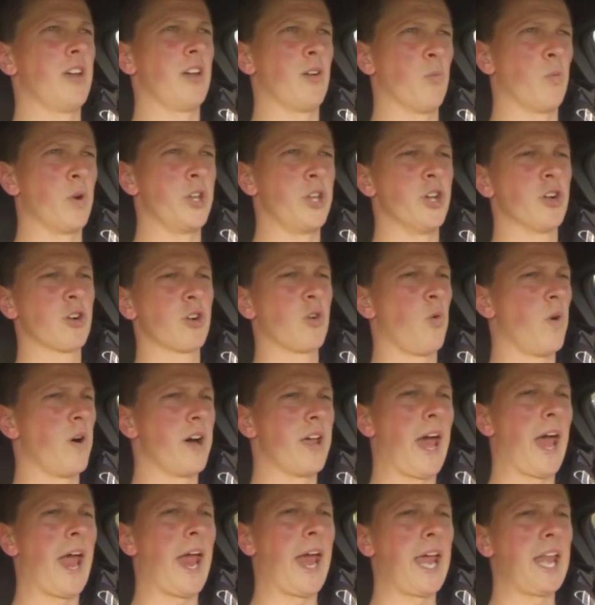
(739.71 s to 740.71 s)
when you're going
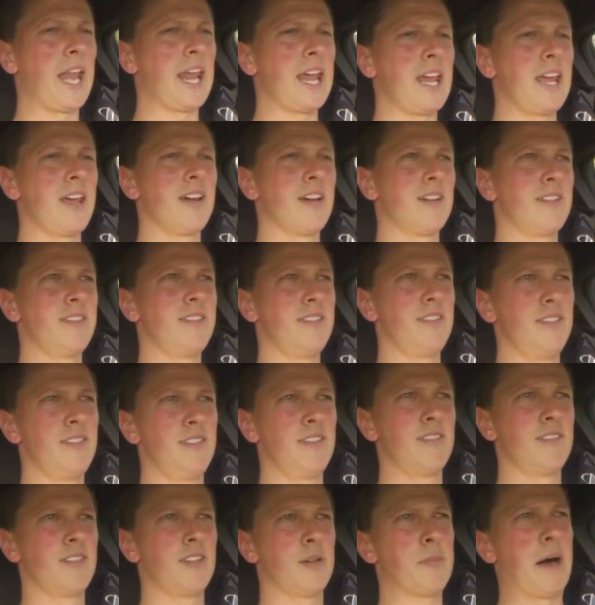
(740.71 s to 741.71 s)
80
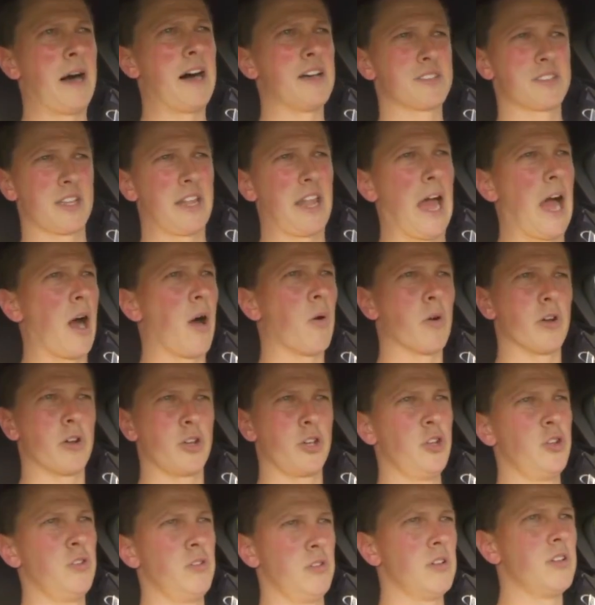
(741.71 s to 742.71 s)
miles an hour,
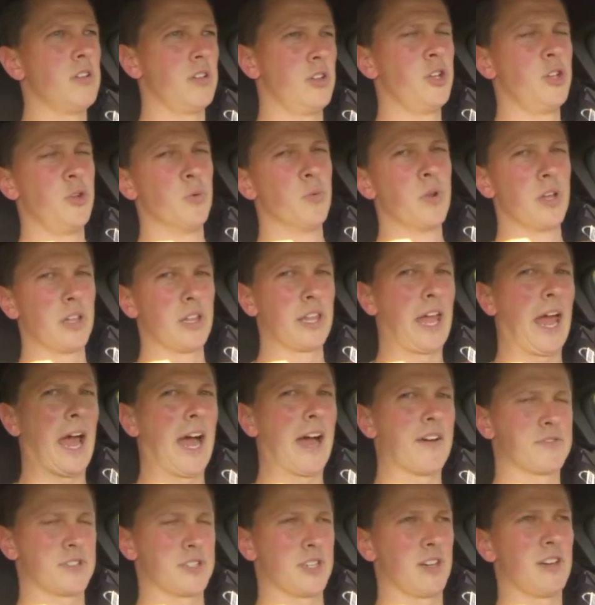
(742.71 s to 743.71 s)
you really have
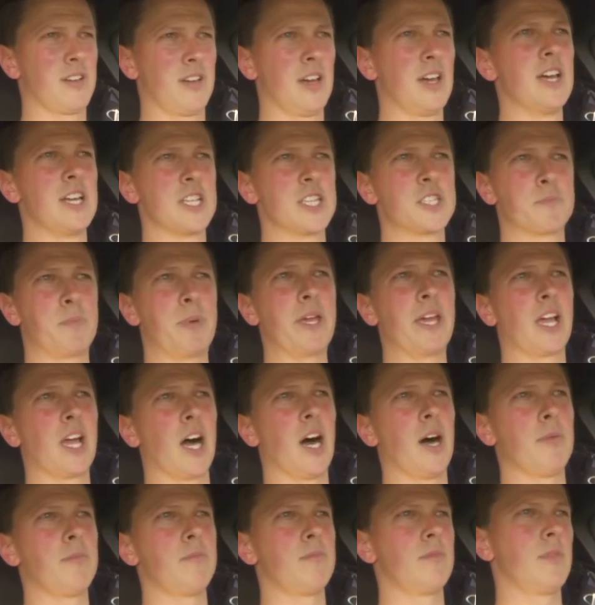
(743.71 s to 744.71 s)
to speak up.
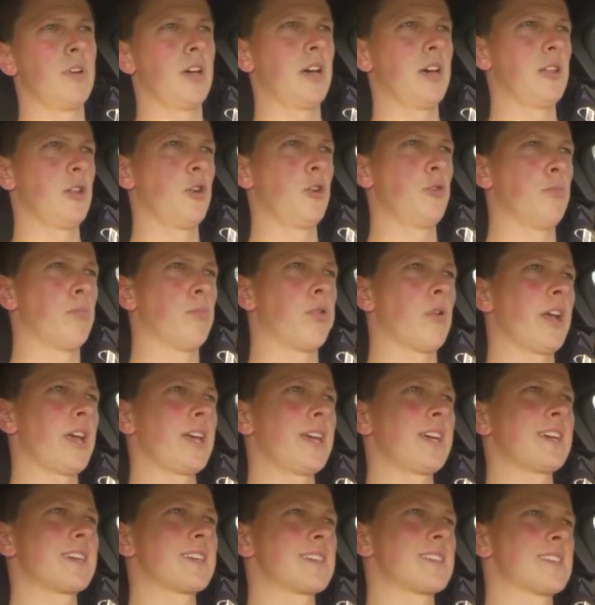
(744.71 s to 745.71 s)
Hello,
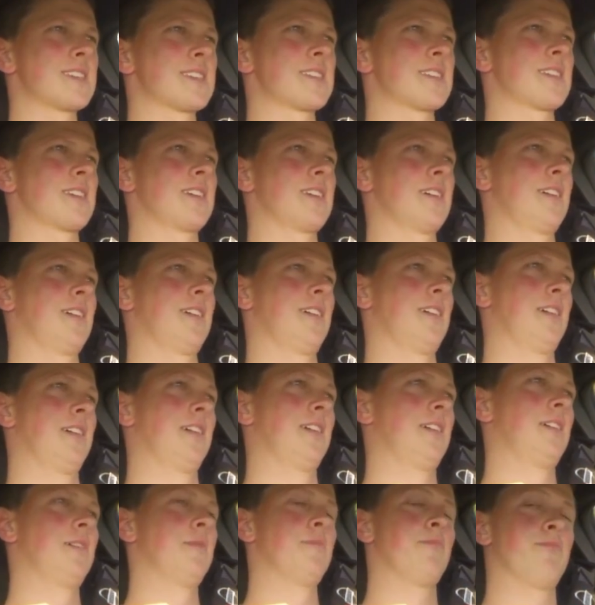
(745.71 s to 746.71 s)
brakes.
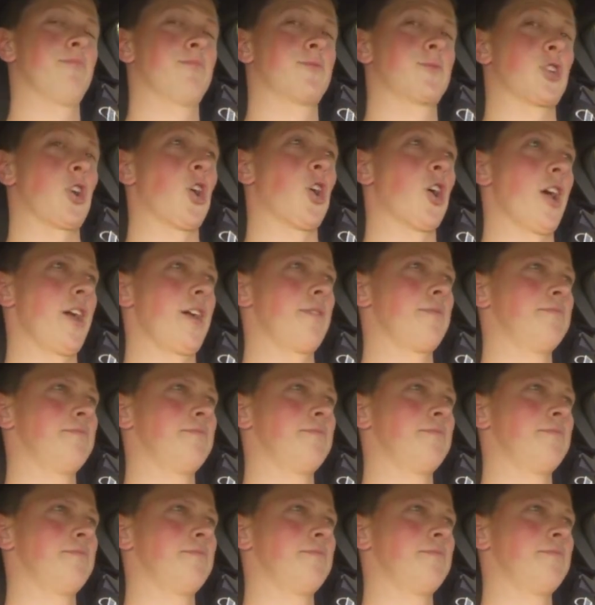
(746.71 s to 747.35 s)
Sorry.